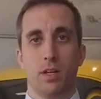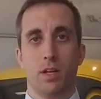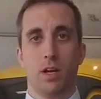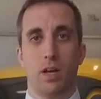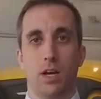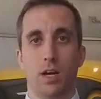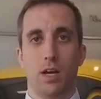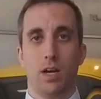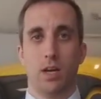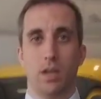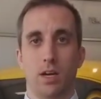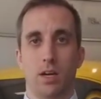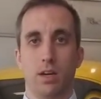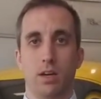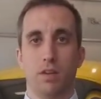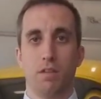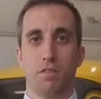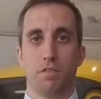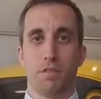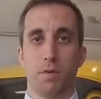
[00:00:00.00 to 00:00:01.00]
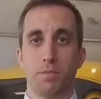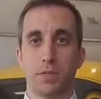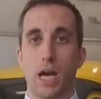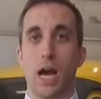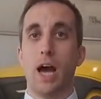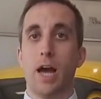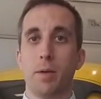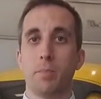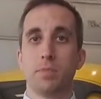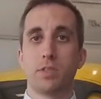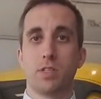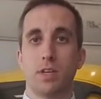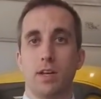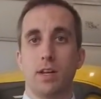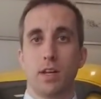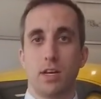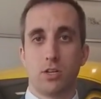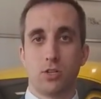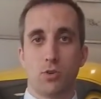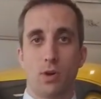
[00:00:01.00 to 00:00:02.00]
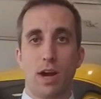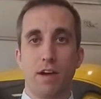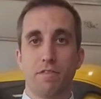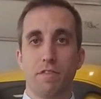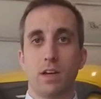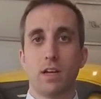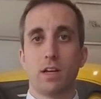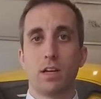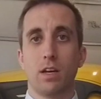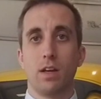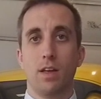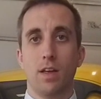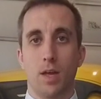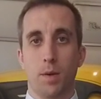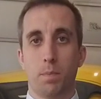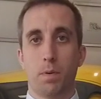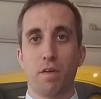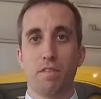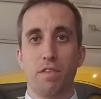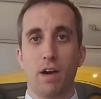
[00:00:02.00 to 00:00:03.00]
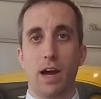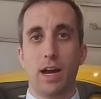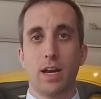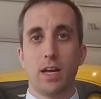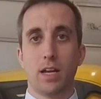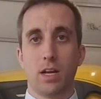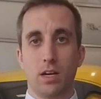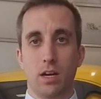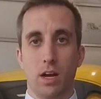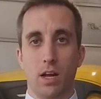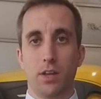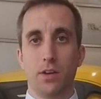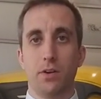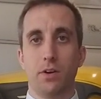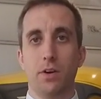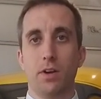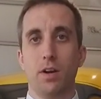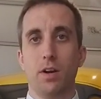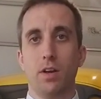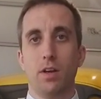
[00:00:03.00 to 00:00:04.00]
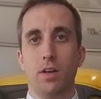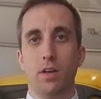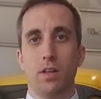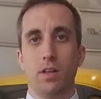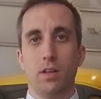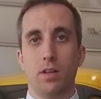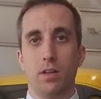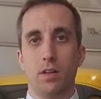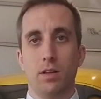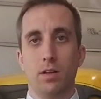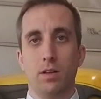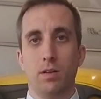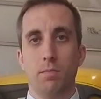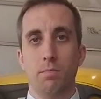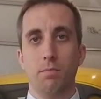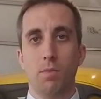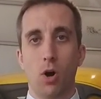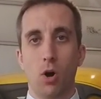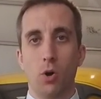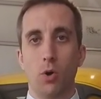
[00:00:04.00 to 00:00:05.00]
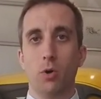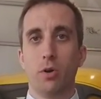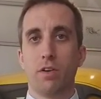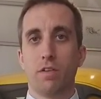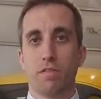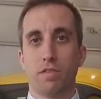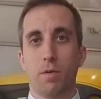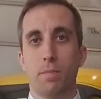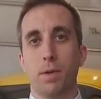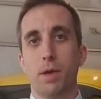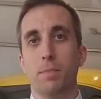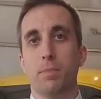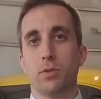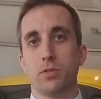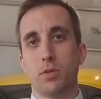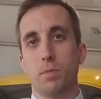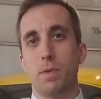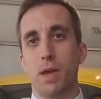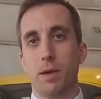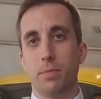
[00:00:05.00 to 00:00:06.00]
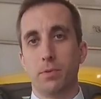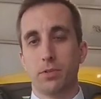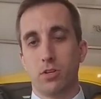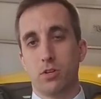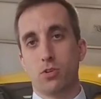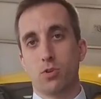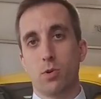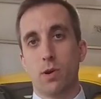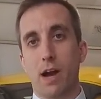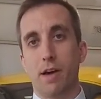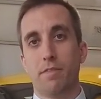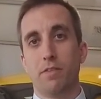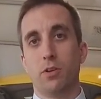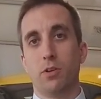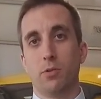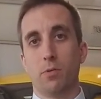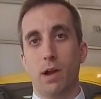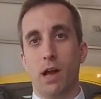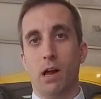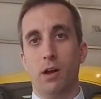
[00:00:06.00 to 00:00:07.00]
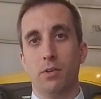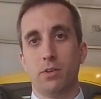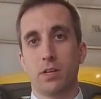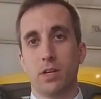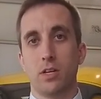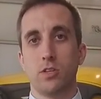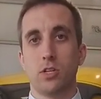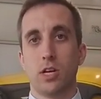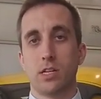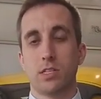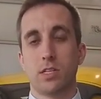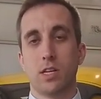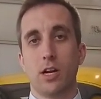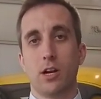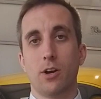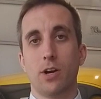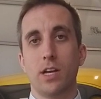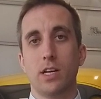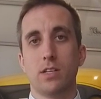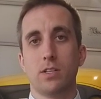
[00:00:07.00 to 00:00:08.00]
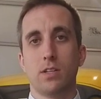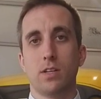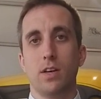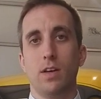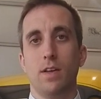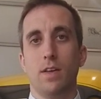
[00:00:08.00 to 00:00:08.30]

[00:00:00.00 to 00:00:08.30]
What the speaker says: time sitting in traffic and providing another mode for people to be able to travel around congested areas,